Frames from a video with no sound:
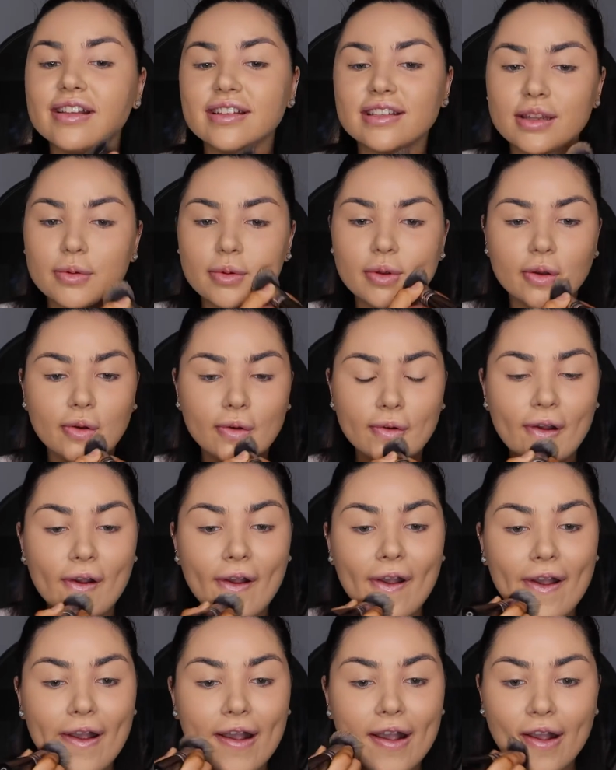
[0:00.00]
Typical.
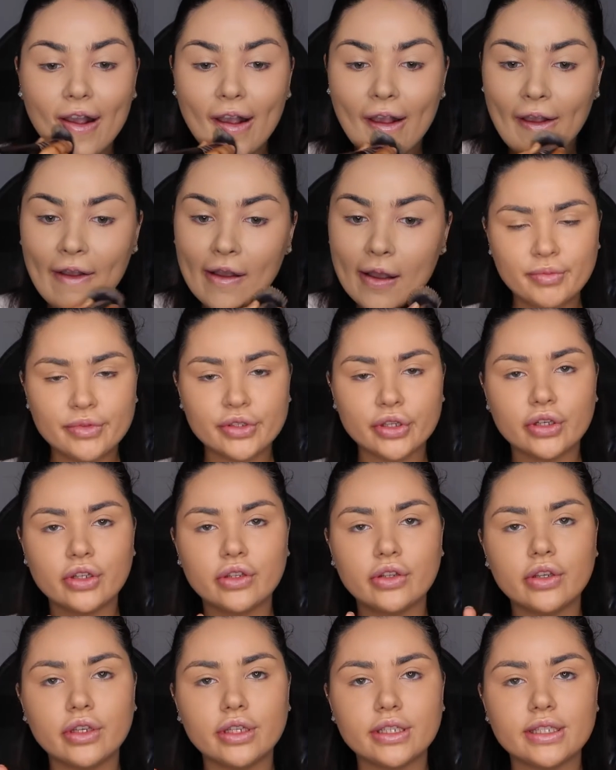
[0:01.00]
I'm just
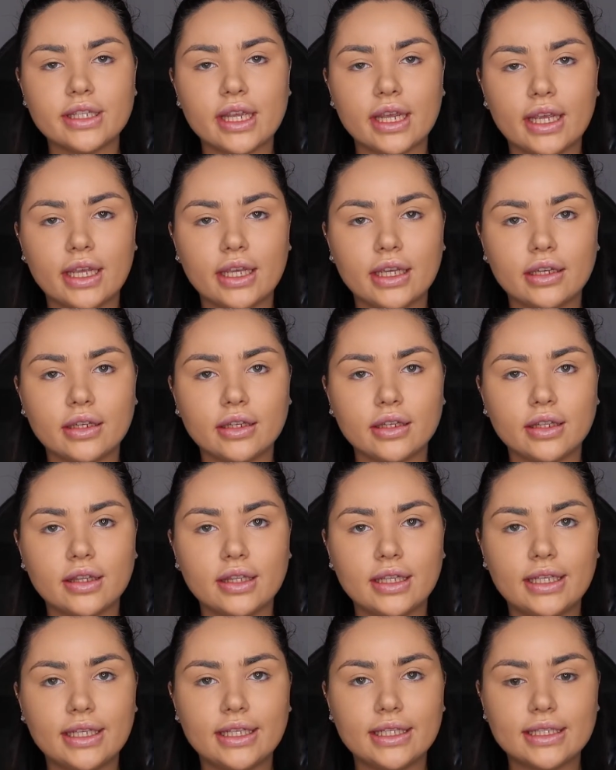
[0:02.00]
going to take
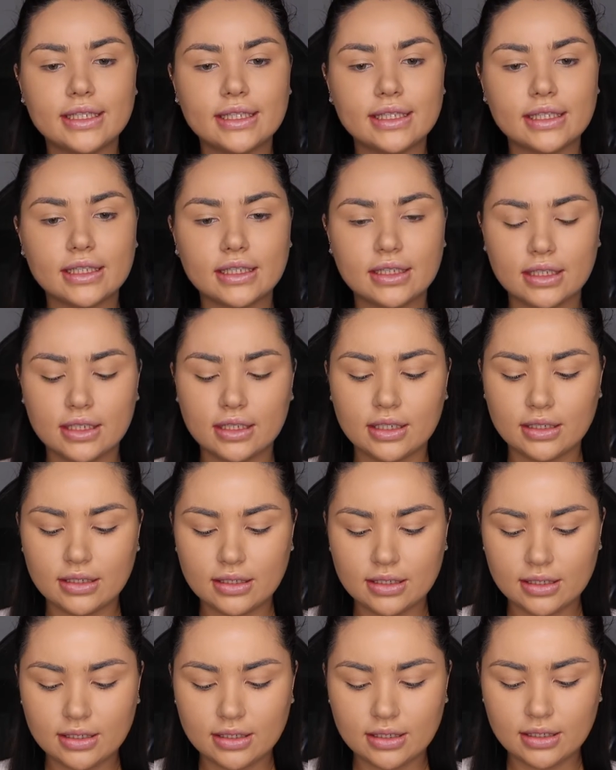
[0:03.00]
this
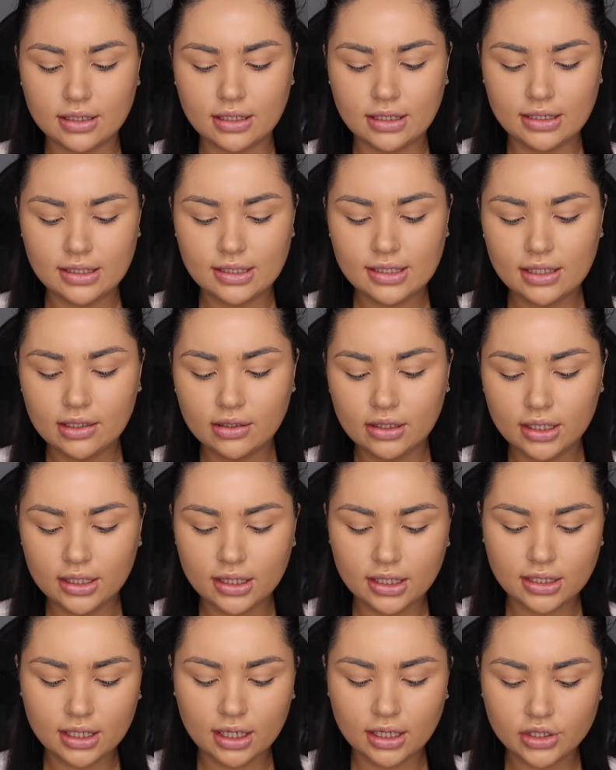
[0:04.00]
concealer,
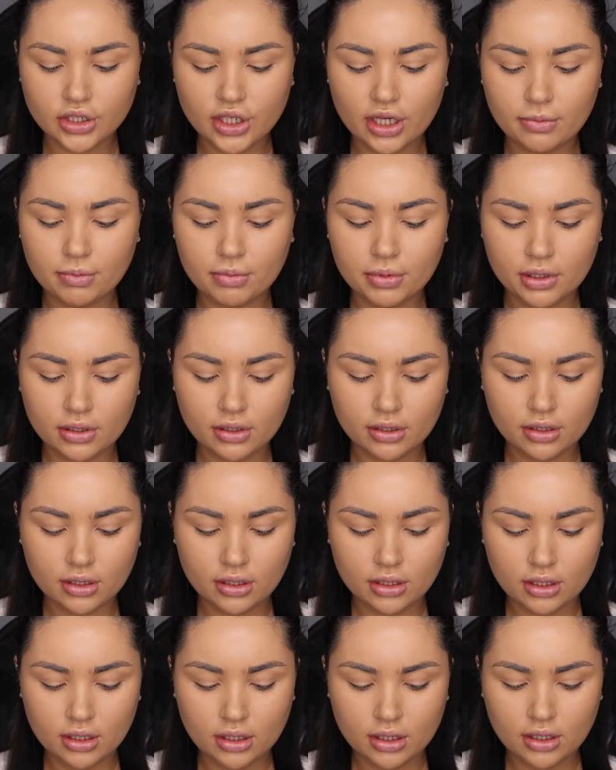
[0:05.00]
the Tarte Shape
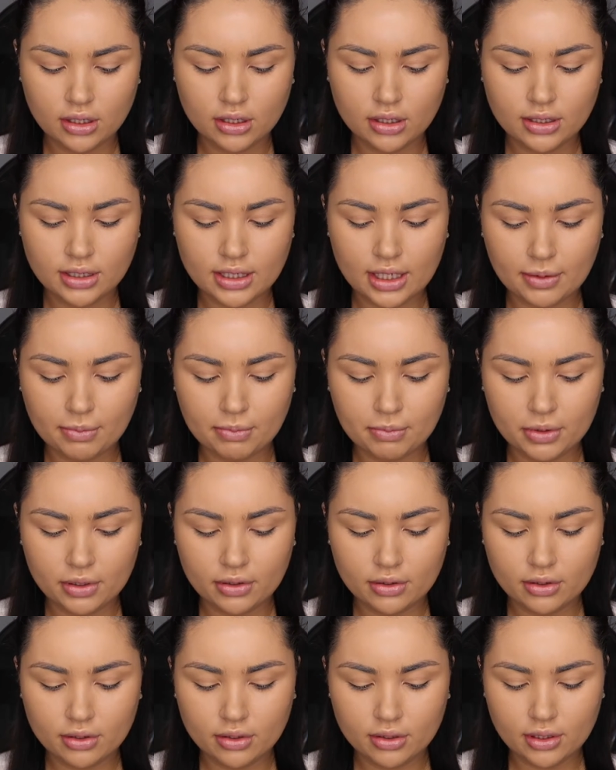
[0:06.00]
Tape,
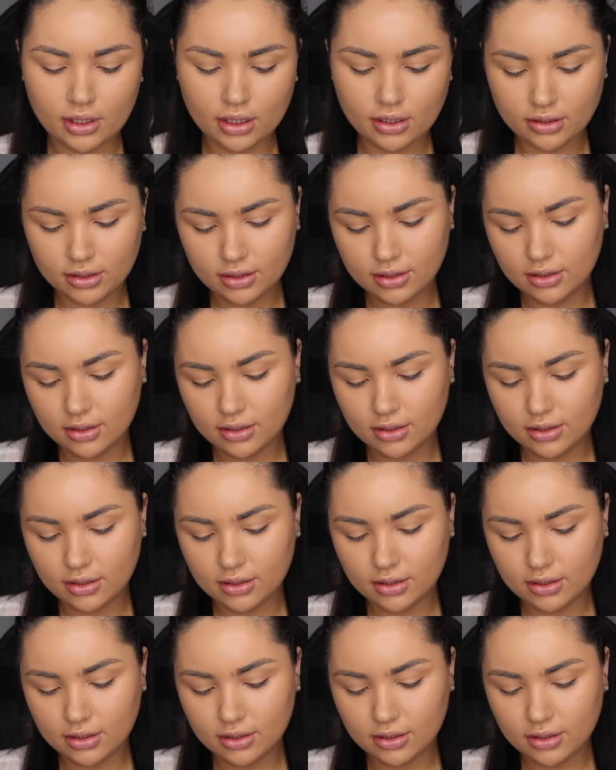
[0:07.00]
yes,